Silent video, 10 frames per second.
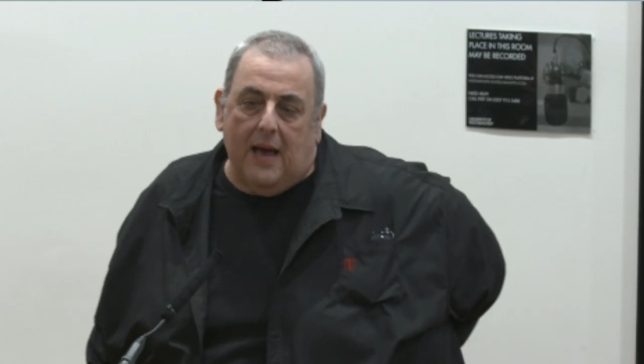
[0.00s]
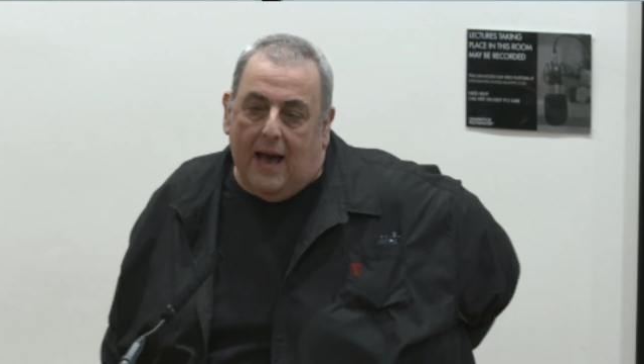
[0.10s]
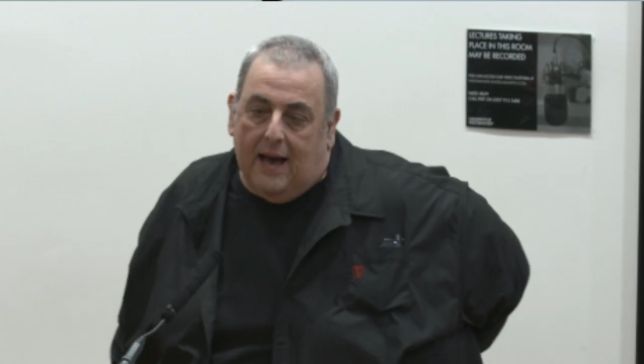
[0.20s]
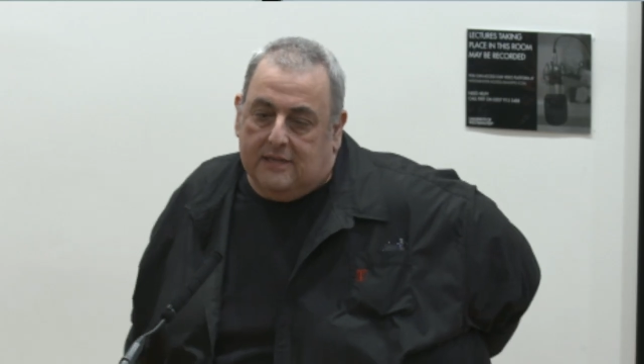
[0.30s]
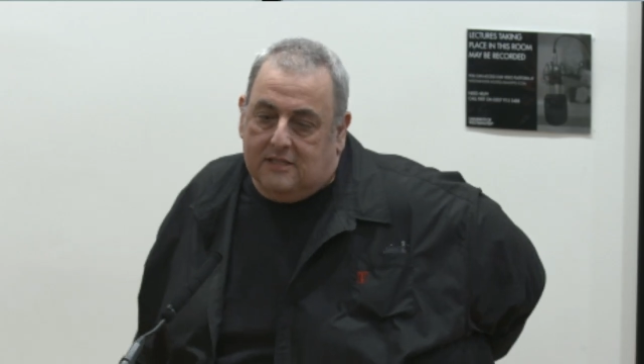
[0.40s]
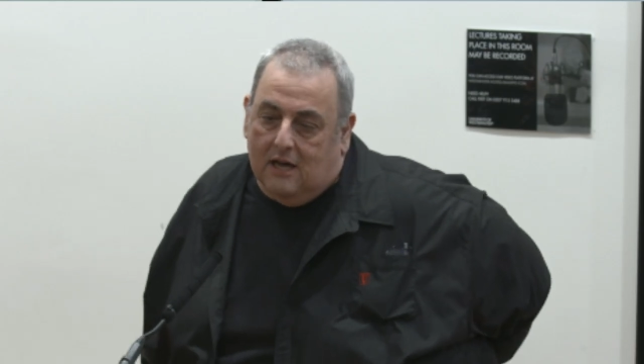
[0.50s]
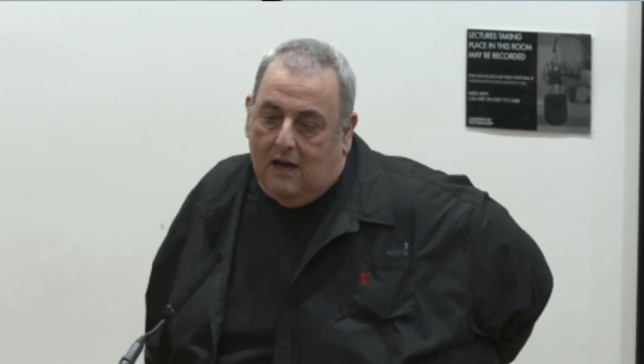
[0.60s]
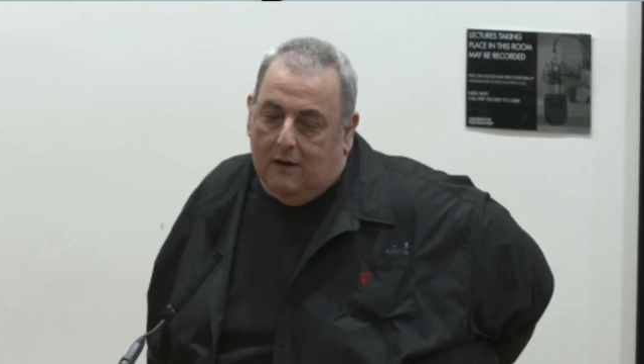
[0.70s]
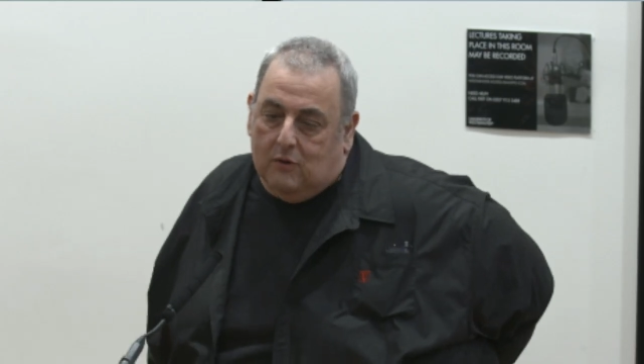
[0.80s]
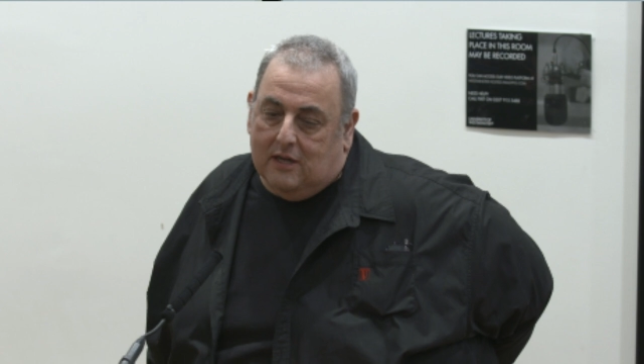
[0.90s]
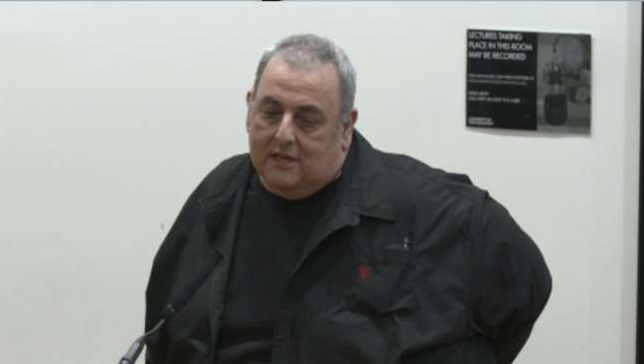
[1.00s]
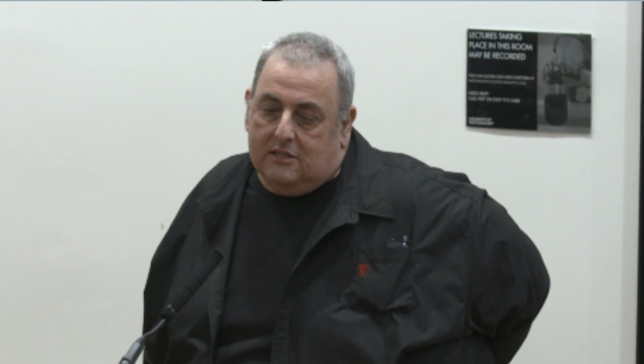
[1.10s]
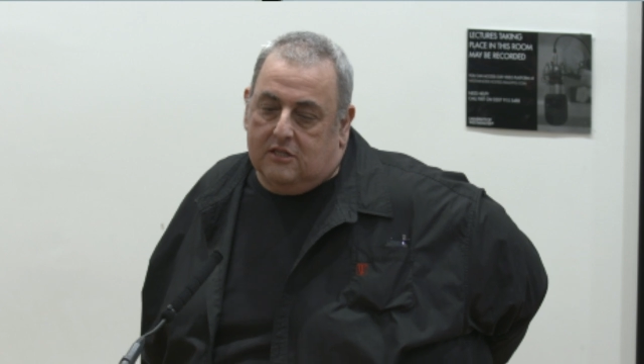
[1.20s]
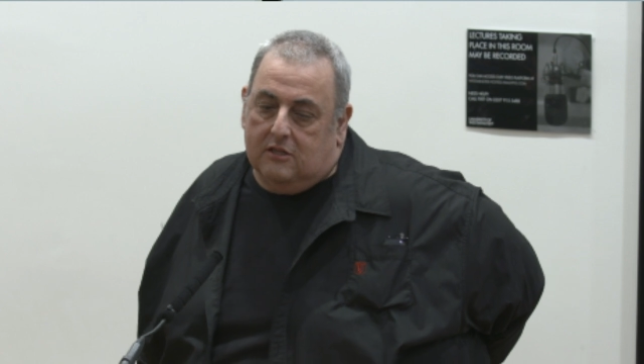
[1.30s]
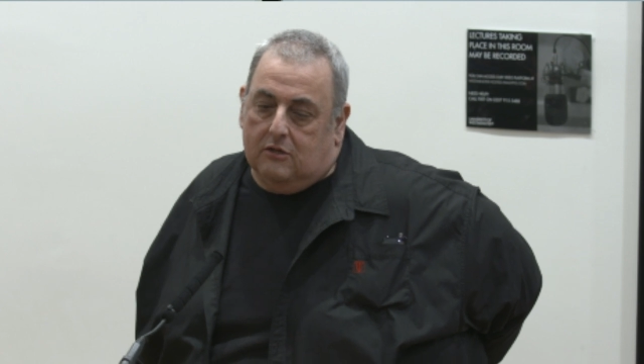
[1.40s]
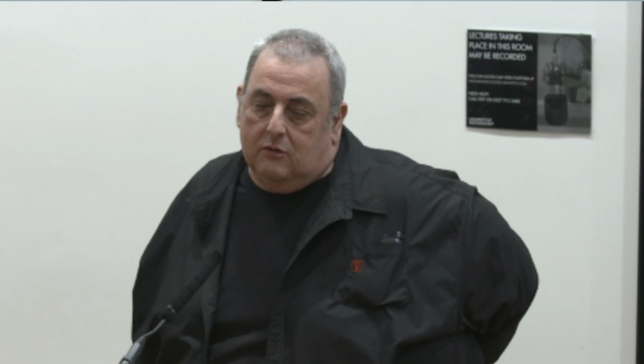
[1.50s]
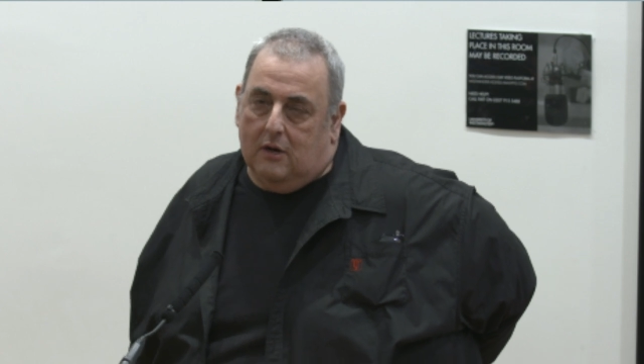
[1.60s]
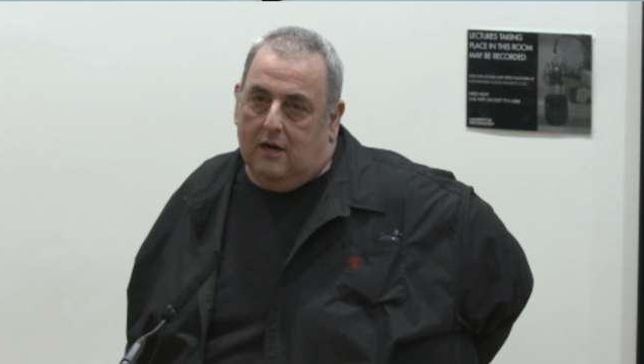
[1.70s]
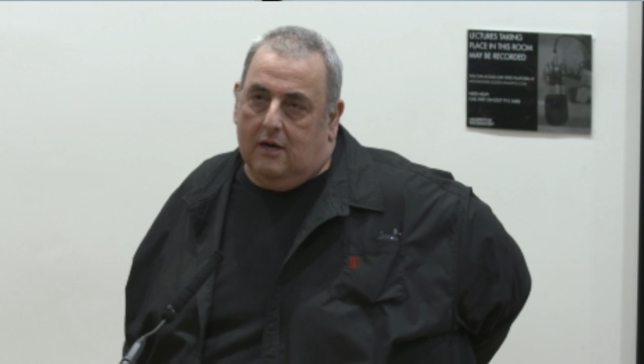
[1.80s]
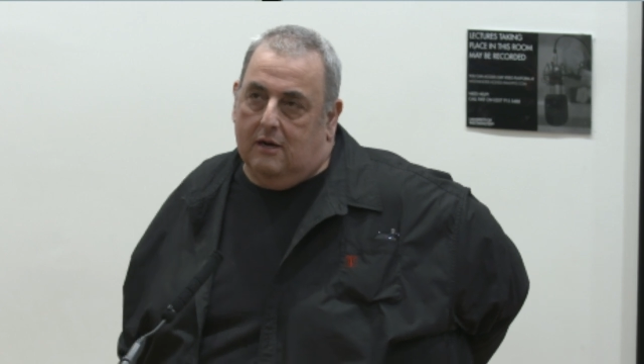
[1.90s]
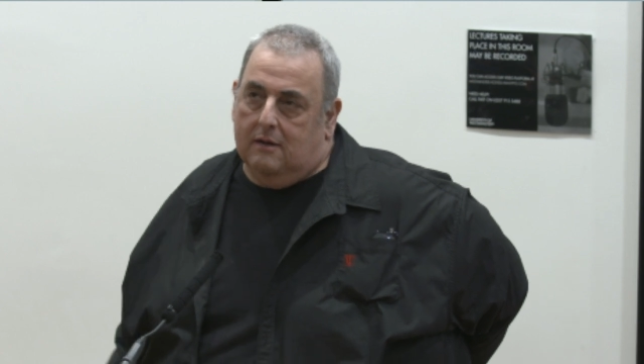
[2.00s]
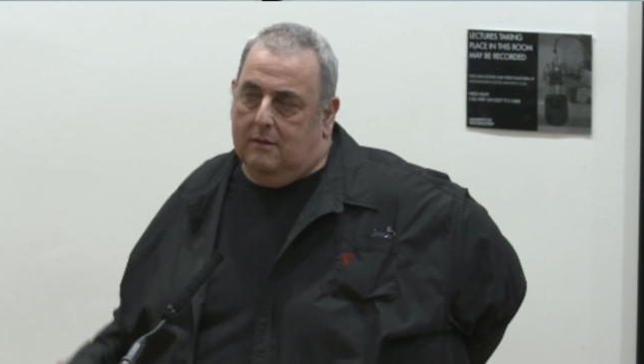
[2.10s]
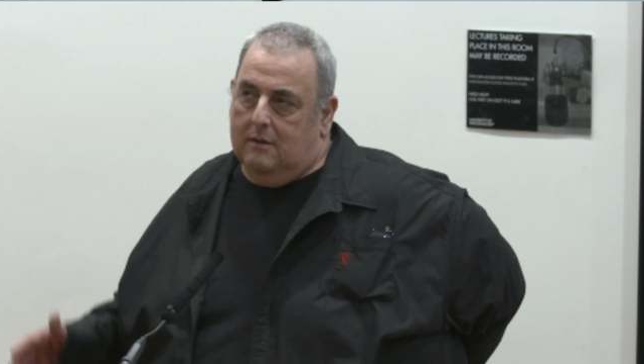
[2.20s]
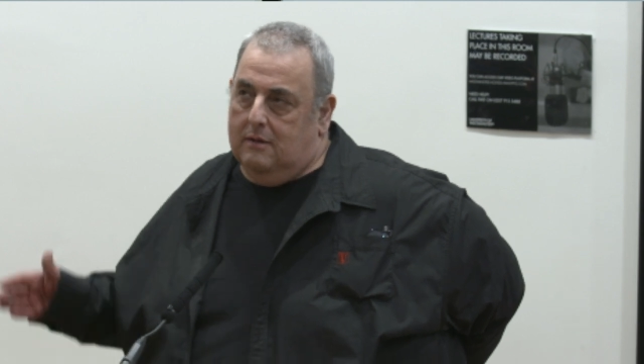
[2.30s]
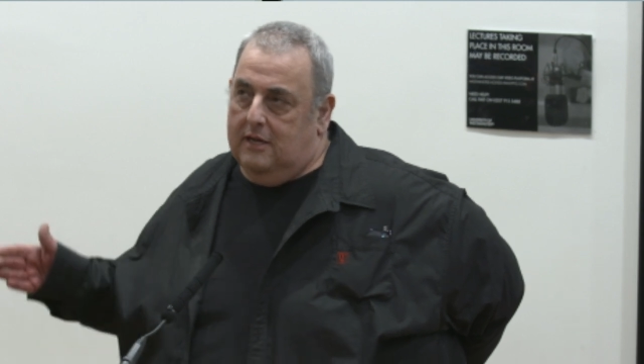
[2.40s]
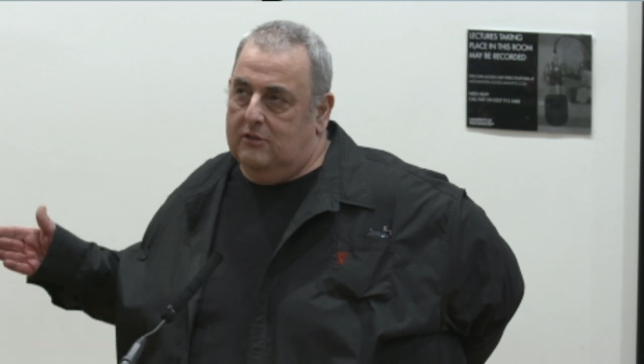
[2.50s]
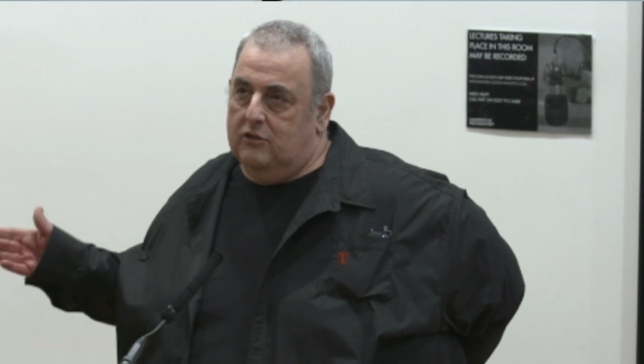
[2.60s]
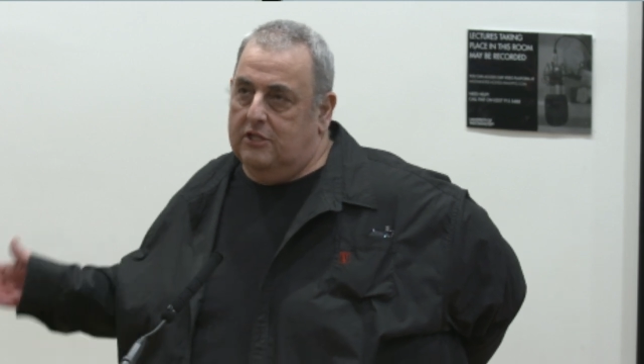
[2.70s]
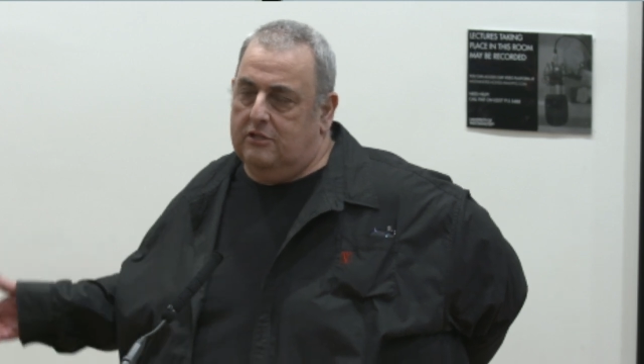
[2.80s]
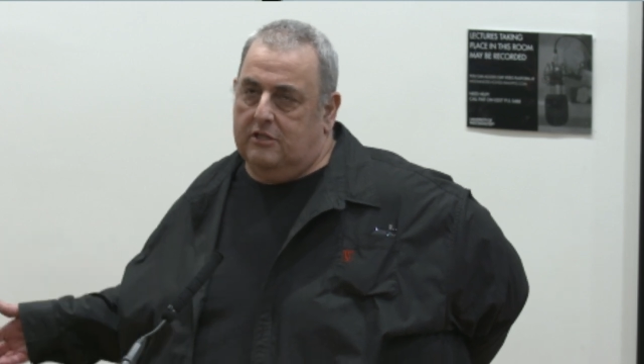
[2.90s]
And I would like to introduce